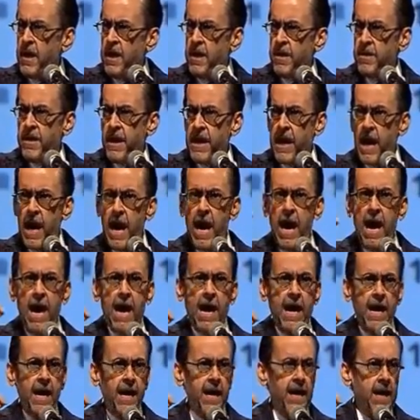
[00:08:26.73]
that
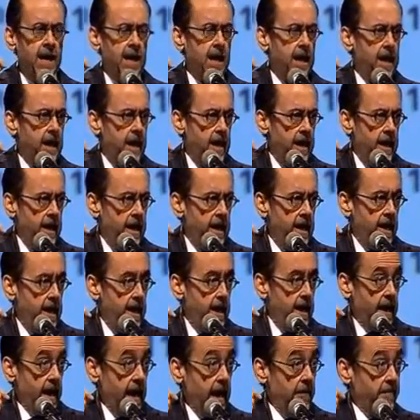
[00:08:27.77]
I
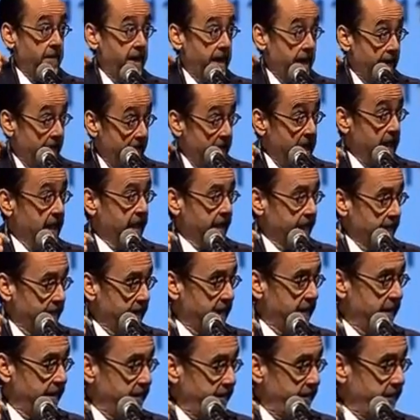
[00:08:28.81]
am an
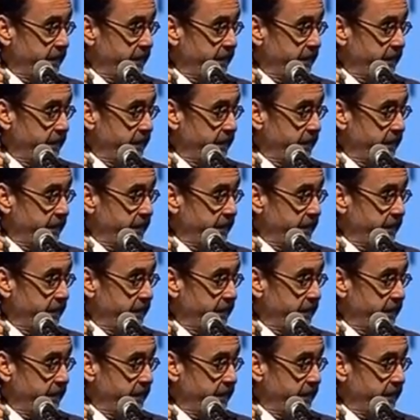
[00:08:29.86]
alien.